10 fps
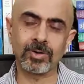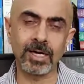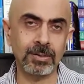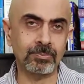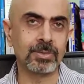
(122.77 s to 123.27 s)
of
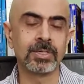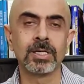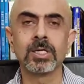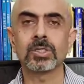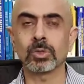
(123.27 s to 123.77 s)
time.
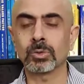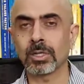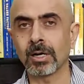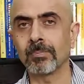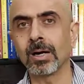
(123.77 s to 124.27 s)
So
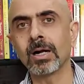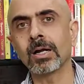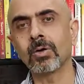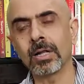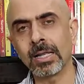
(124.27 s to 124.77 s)
the
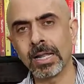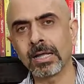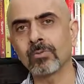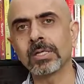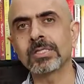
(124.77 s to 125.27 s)
command on
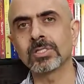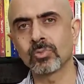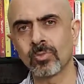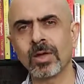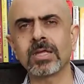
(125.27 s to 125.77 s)
language is
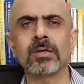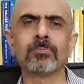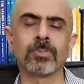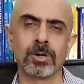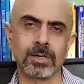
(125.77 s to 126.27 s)
very
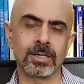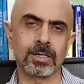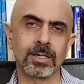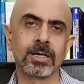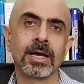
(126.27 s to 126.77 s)

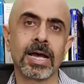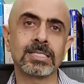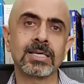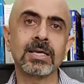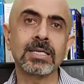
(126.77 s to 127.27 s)
important
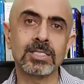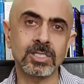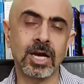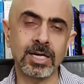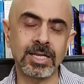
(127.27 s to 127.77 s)
as a
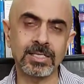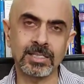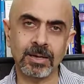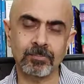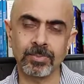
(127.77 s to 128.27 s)
starting
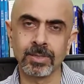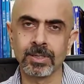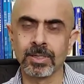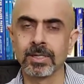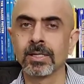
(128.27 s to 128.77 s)
step.
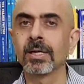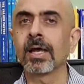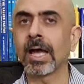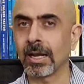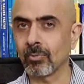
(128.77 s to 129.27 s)

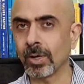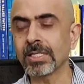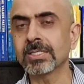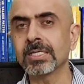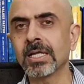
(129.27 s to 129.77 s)
And what
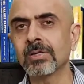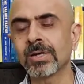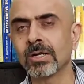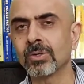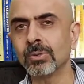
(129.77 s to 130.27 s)
is it that you
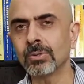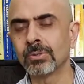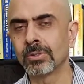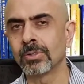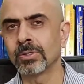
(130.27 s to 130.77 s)
can do?
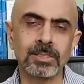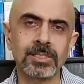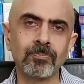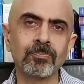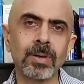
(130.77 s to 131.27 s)
A
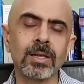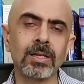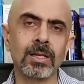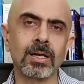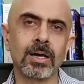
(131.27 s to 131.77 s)

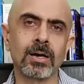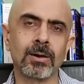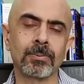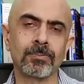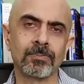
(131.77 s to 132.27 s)
simple
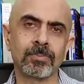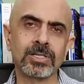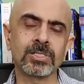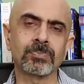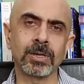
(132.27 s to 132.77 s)

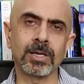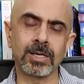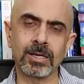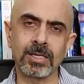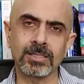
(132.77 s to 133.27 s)
principle
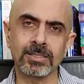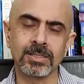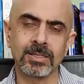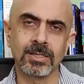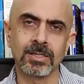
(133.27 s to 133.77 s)
here is
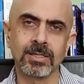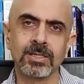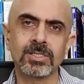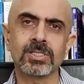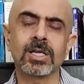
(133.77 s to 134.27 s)

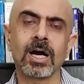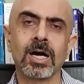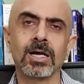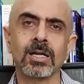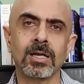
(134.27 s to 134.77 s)

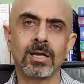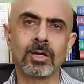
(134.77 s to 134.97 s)
start